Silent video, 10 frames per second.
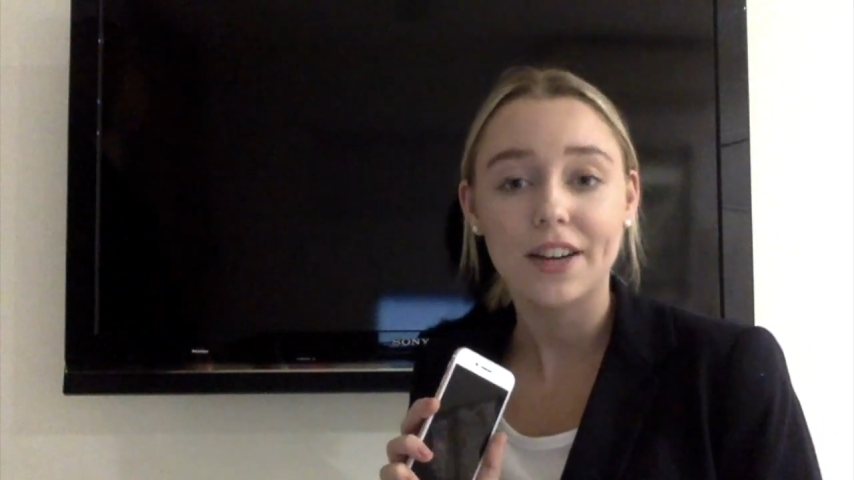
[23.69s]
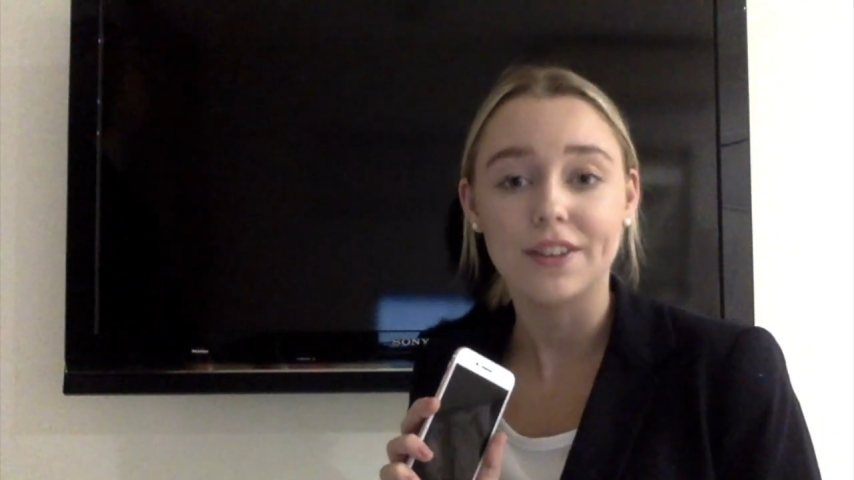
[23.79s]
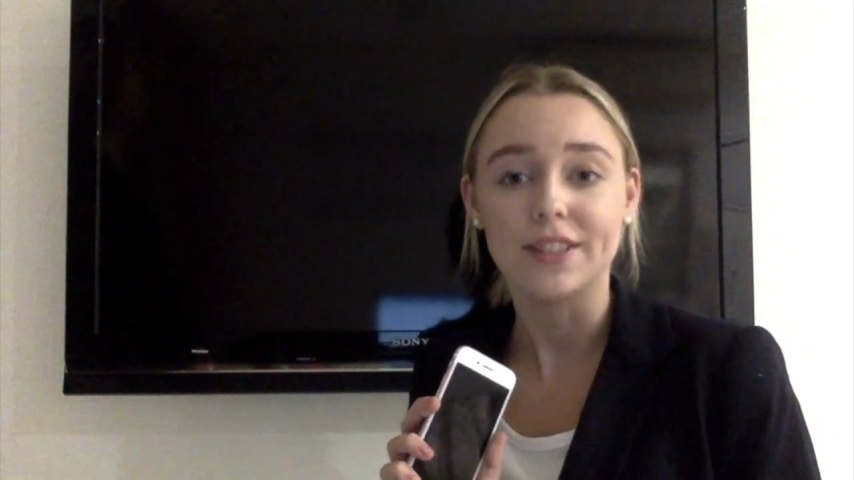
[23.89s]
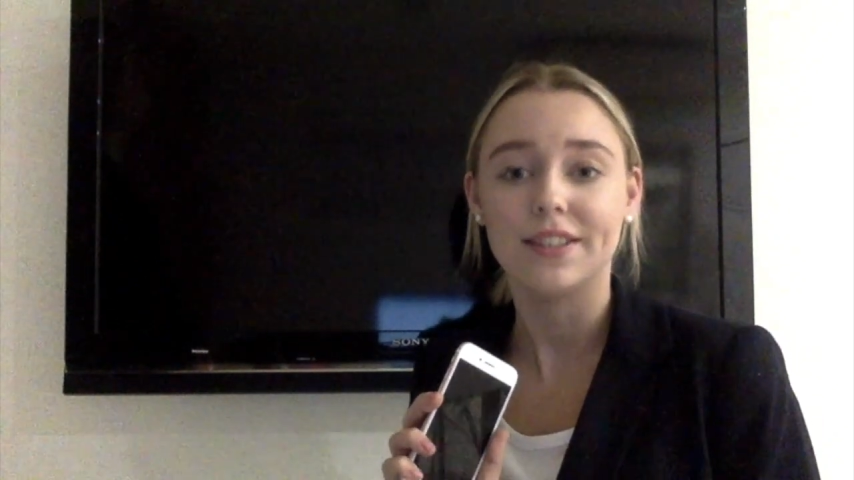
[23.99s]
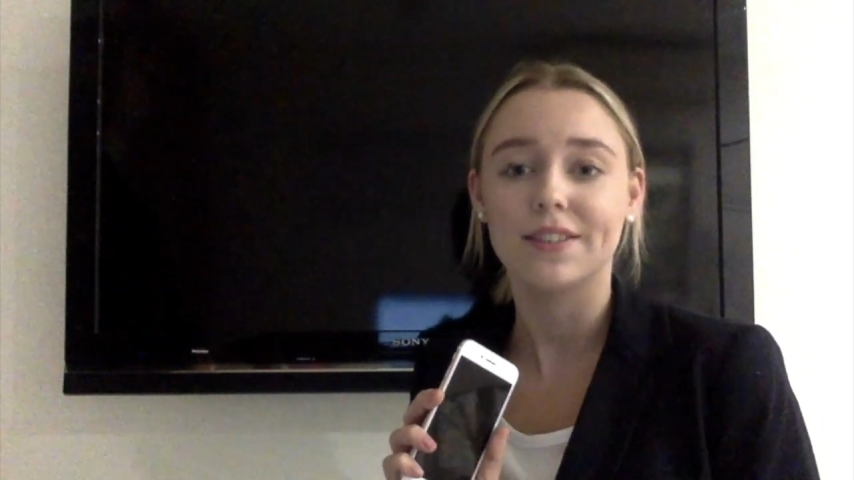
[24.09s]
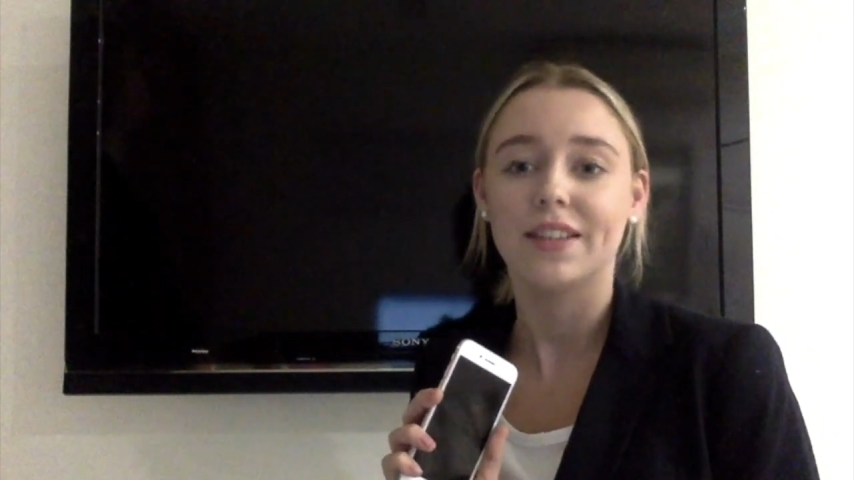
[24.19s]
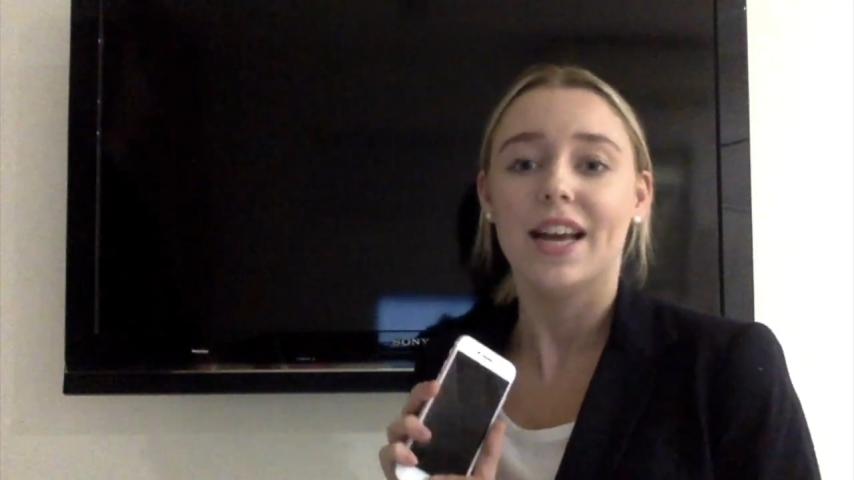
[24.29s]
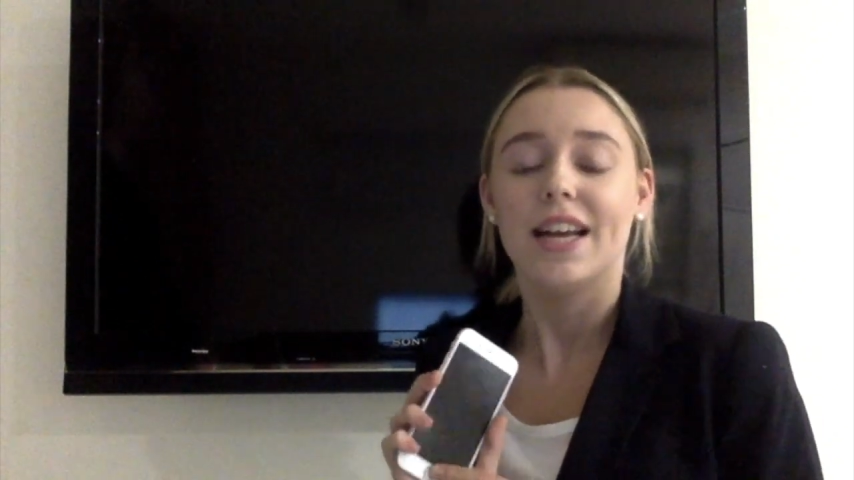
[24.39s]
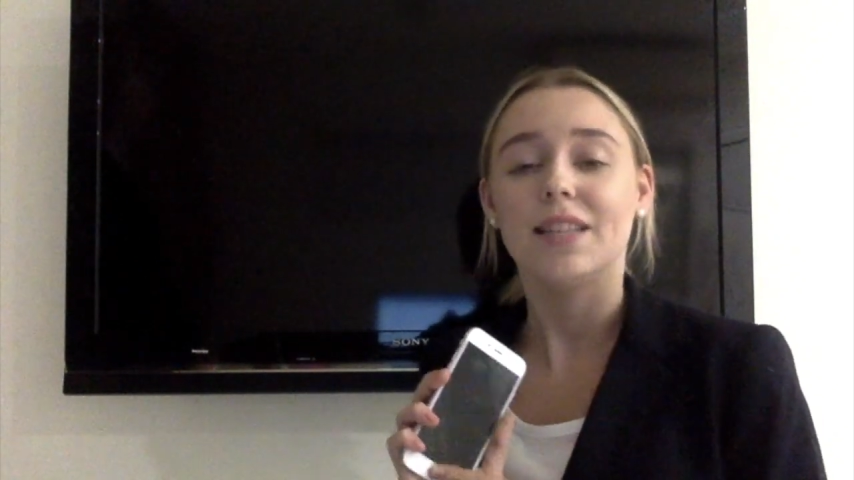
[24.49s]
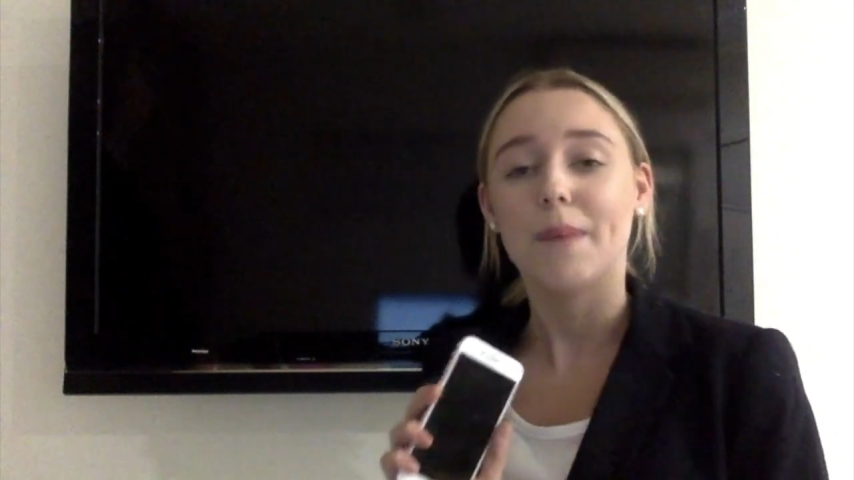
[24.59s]
crystal
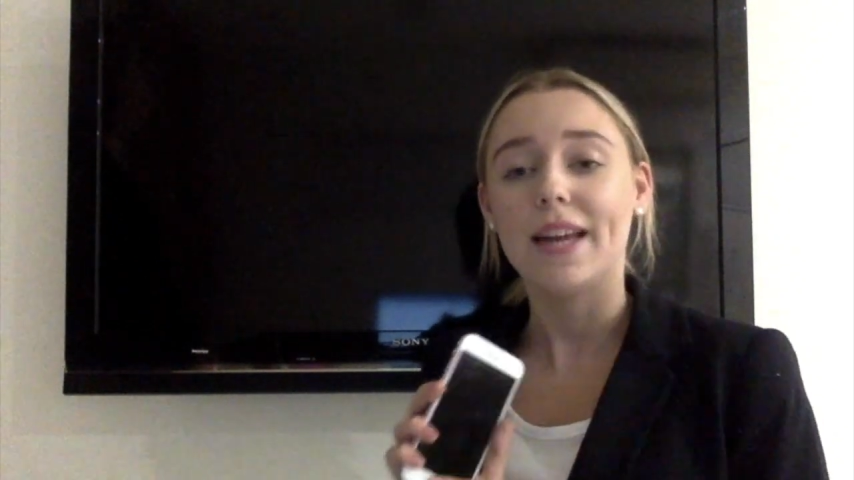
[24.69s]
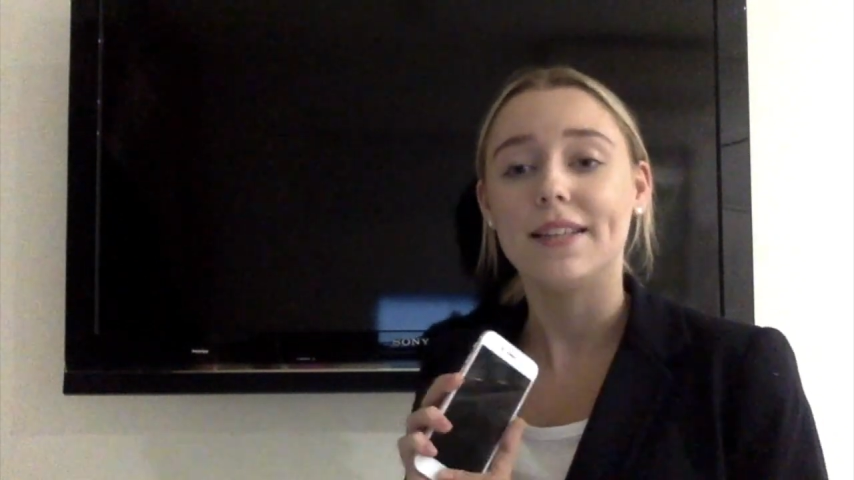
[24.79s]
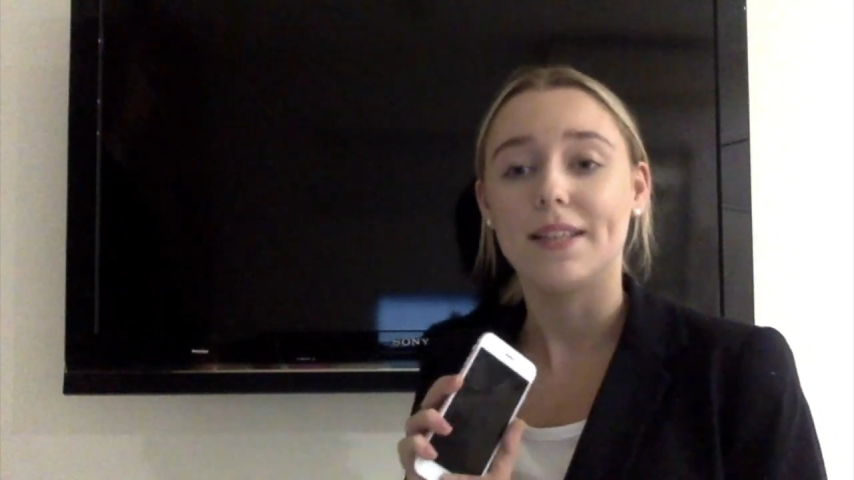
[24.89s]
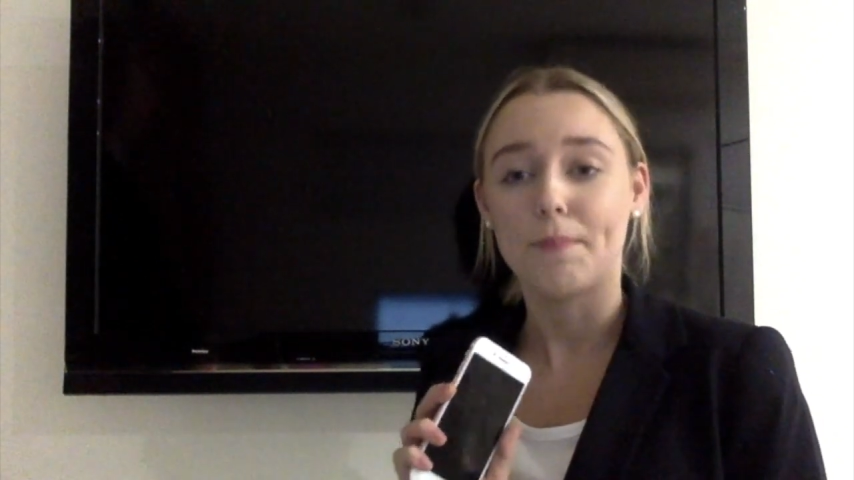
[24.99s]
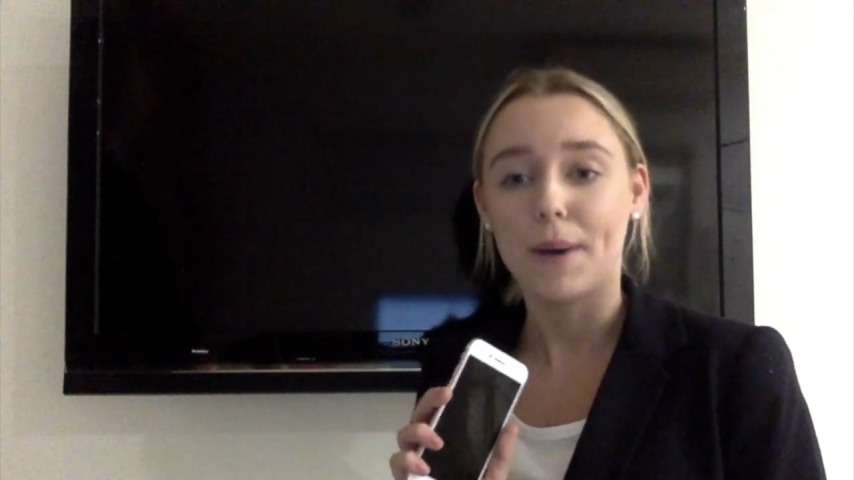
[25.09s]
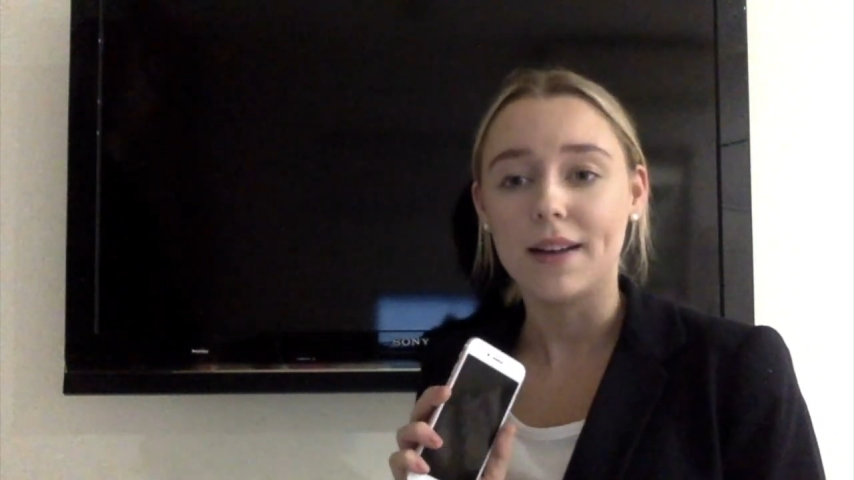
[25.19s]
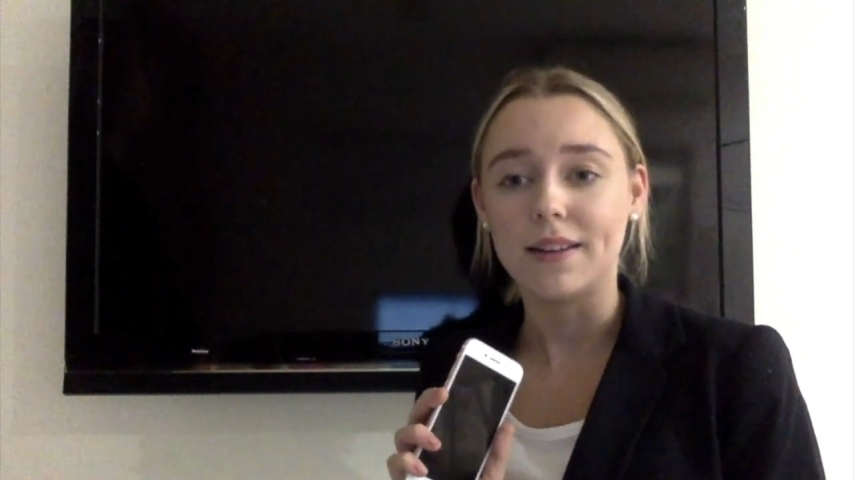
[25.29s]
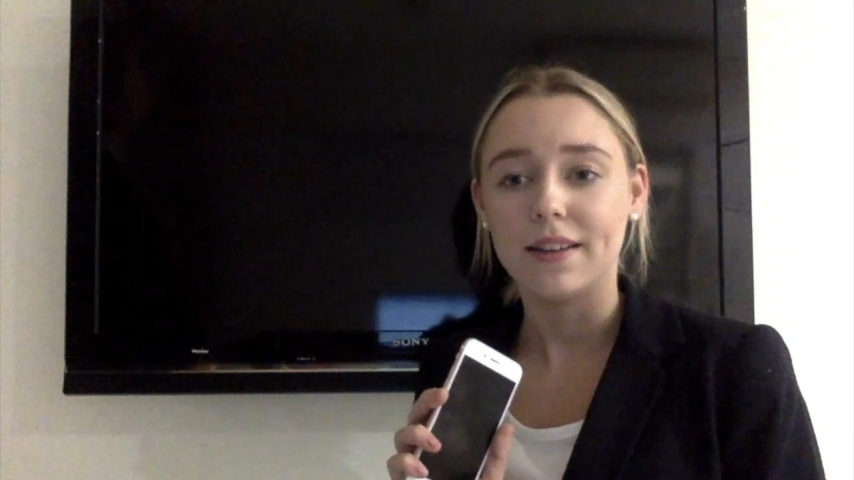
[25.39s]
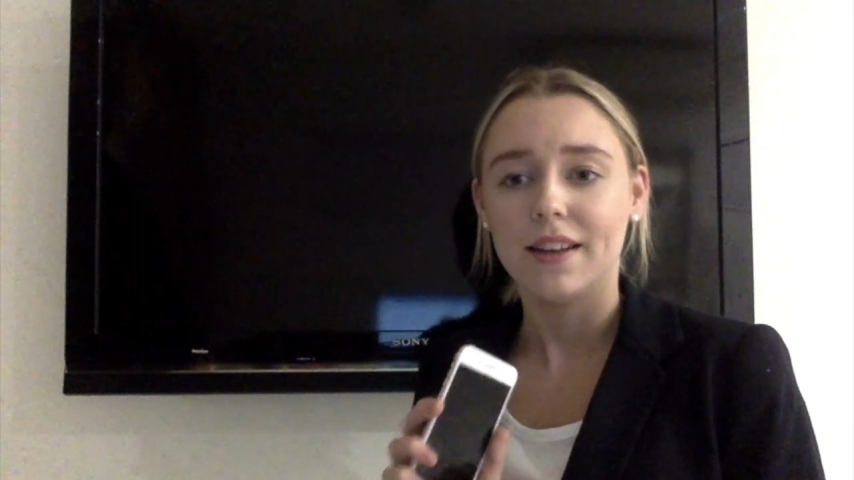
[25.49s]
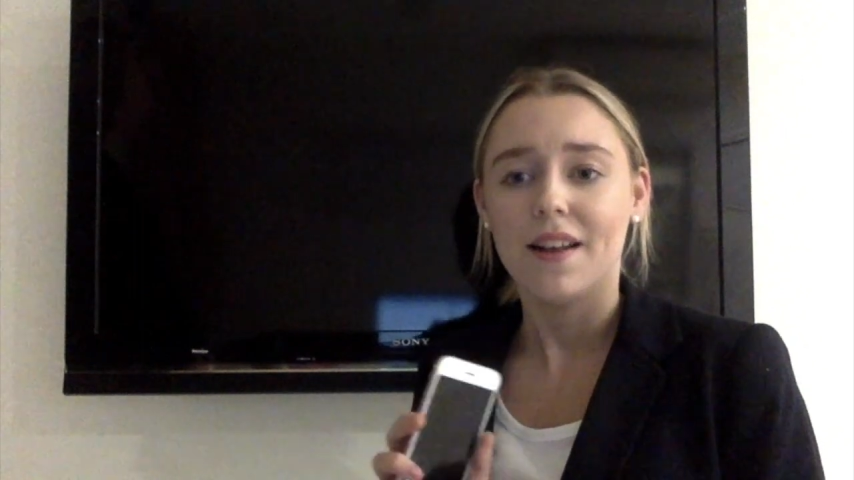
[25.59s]
is made into the button.